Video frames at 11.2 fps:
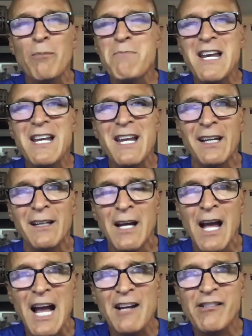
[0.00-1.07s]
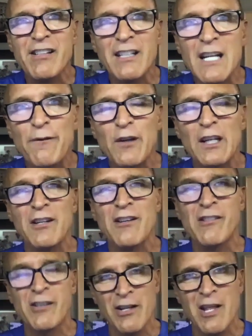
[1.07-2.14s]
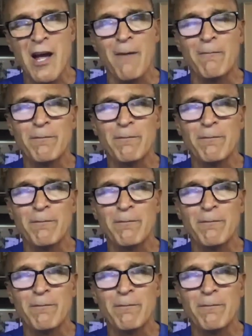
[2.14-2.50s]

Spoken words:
meaning and significance to them.